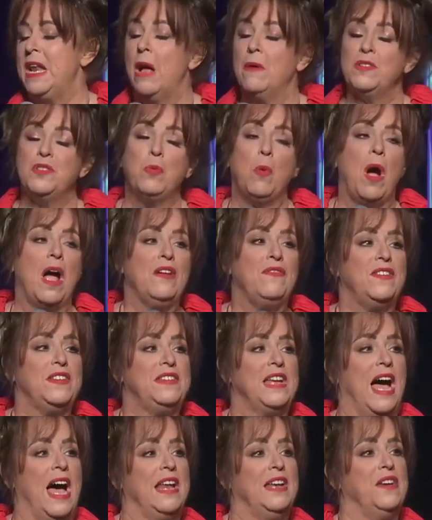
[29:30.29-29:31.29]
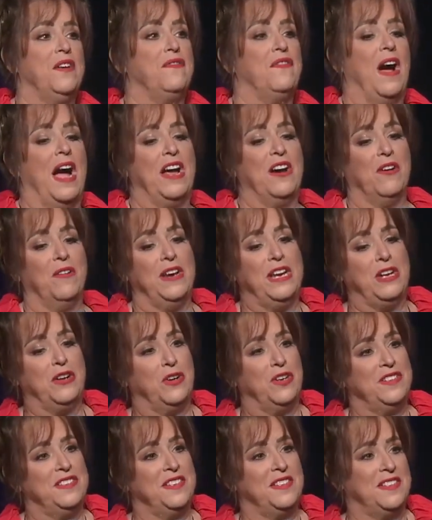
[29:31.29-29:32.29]
and how his wife had died in a fire
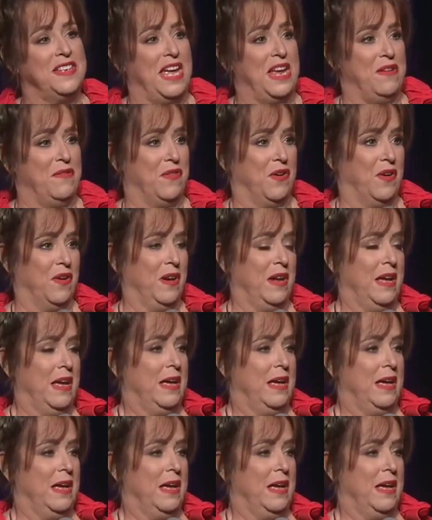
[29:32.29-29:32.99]
and he couldn't save her